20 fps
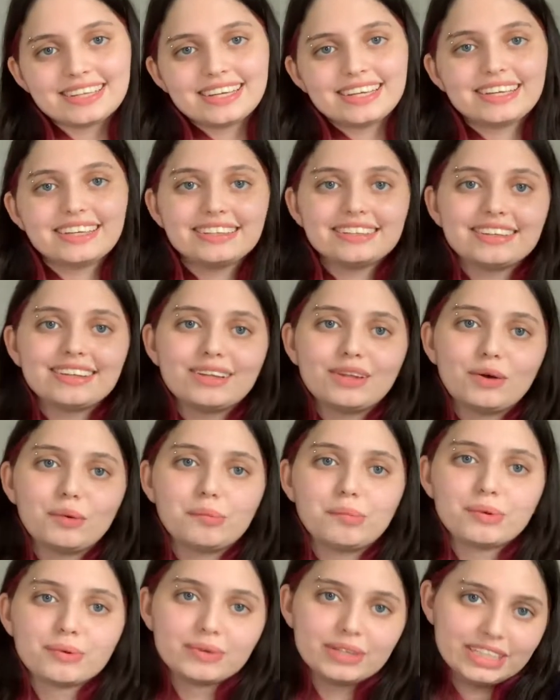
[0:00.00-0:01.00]
a little
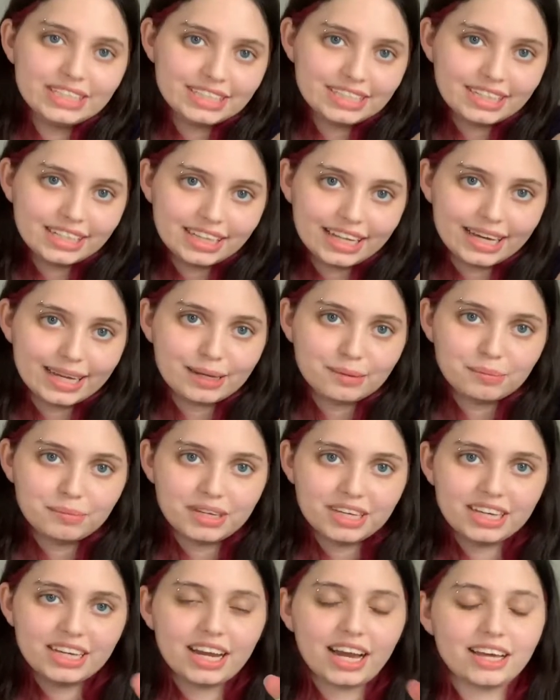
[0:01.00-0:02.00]
barista like
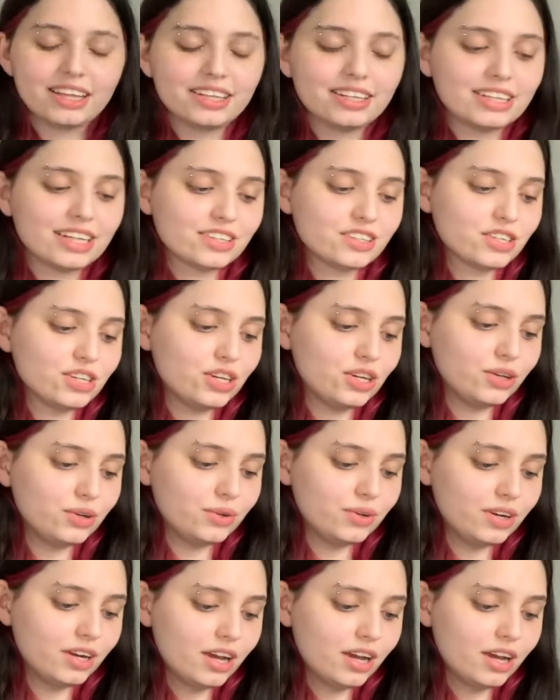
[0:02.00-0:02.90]
me. I think that's cute.